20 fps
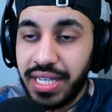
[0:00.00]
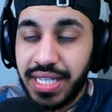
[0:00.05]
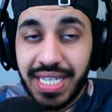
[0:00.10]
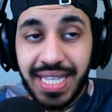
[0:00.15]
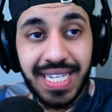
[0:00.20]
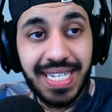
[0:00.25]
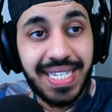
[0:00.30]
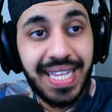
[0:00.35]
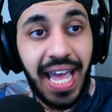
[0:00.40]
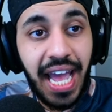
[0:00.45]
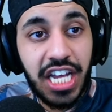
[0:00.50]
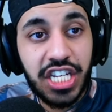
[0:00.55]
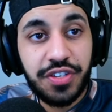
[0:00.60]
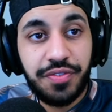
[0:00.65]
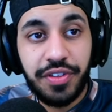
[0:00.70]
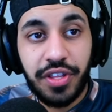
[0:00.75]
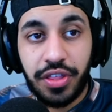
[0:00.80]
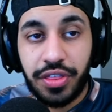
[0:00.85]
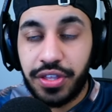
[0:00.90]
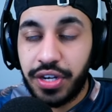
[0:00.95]
into the stats
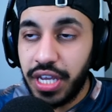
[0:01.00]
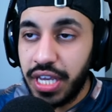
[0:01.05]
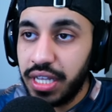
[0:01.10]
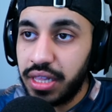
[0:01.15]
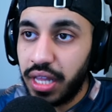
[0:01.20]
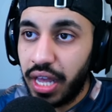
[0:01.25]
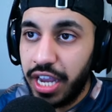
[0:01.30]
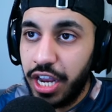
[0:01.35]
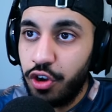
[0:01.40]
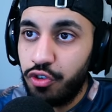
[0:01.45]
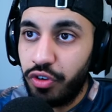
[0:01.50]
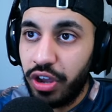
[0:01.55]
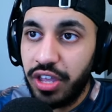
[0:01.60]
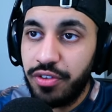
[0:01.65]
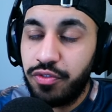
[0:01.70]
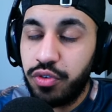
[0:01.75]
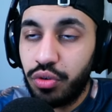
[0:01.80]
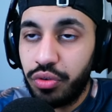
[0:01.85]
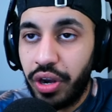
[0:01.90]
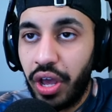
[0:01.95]
for the 3-line
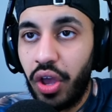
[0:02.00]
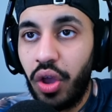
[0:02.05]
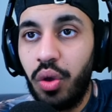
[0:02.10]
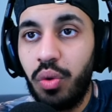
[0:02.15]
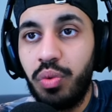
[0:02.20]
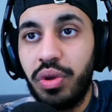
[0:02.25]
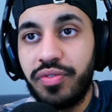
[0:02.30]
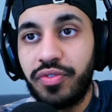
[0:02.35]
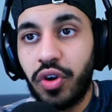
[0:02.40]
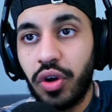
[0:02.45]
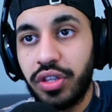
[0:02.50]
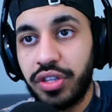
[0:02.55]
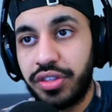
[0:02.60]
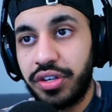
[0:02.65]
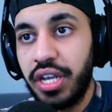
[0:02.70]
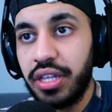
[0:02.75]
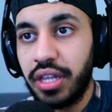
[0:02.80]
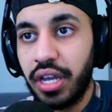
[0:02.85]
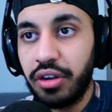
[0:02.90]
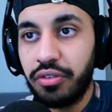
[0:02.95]
rifle now, we've got the
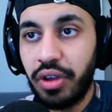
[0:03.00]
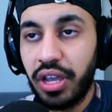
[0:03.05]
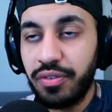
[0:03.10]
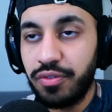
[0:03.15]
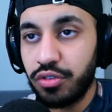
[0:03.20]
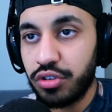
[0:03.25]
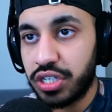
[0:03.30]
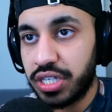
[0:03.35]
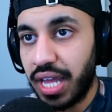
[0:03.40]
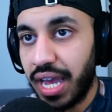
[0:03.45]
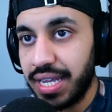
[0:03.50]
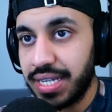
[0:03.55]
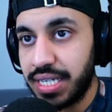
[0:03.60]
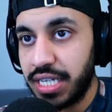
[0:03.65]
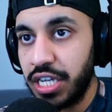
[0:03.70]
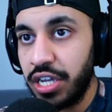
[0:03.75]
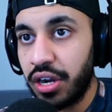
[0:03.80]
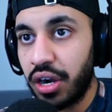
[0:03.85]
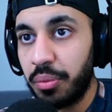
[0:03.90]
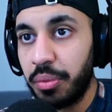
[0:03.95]
3-line rifle
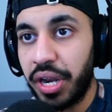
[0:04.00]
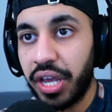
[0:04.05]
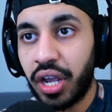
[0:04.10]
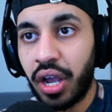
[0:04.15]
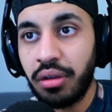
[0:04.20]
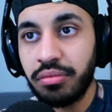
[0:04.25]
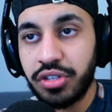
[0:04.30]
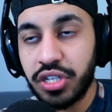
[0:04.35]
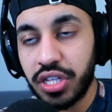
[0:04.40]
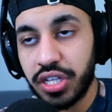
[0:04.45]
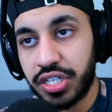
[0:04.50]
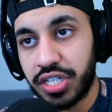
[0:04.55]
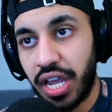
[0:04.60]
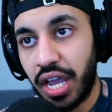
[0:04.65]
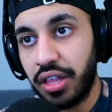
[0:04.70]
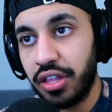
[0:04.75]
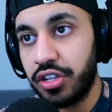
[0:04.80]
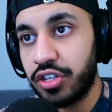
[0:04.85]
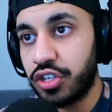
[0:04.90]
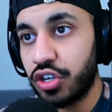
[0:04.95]
stats here. When it comes to the
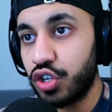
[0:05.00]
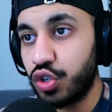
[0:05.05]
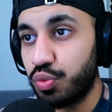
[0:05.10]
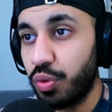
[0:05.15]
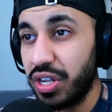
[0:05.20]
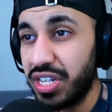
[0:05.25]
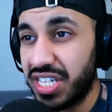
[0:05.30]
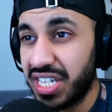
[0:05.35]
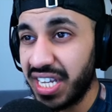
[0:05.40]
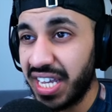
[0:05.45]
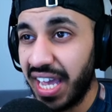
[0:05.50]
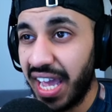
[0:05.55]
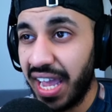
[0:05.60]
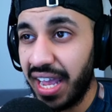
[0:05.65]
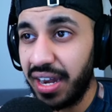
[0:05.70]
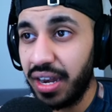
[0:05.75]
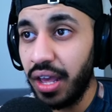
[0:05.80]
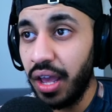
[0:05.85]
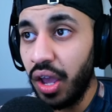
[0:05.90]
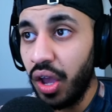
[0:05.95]
silencers, once
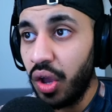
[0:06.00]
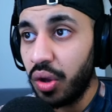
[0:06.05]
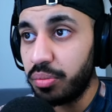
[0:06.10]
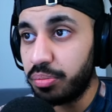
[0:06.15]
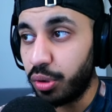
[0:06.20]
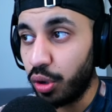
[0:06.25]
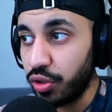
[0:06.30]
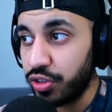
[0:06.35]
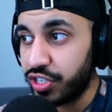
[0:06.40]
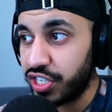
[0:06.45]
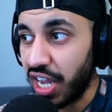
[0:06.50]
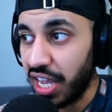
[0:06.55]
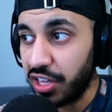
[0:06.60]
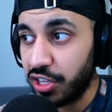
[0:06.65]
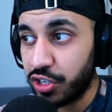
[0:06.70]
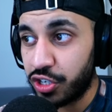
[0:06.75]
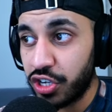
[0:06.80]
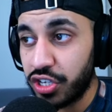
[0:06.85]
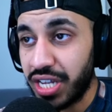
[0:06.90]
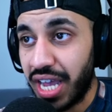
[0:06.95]
again, both
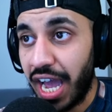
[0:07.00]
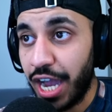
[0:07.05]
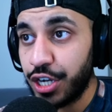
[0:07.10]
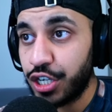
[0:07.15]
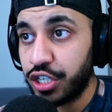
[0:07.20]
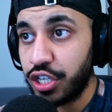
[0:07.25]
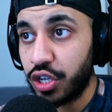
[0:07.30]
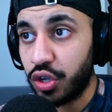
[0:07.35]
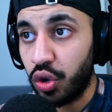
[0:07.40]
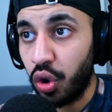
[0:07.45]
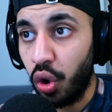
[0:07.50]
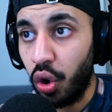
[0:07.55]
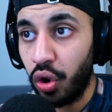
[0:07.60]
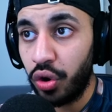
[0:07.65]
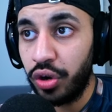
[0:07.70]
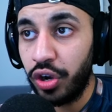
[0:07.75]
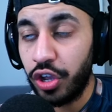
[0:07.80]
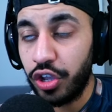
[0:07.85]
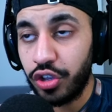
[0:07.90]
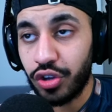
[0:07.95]
silencers actually
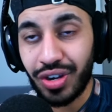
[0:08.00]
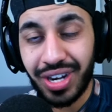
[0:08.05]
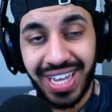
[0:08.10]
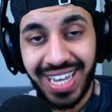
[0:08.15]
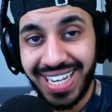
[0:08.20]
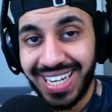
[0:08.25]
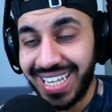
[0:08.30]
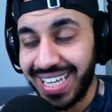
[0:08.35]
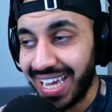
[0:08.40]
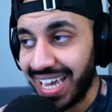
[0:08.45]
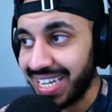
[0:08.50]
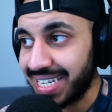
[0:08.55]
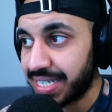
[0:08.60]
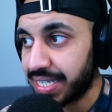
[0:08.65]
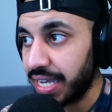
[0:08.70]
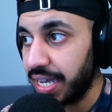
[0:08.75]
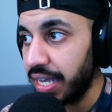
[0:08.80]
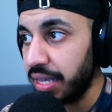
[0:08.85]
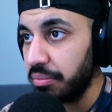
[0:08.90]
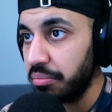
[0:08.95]
con your ADS
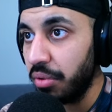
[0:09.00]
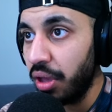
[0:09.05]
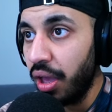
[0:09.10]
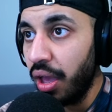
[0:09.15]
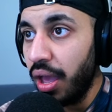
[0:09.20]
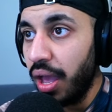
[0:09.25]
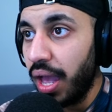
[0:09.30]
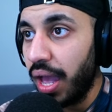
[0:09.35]
time.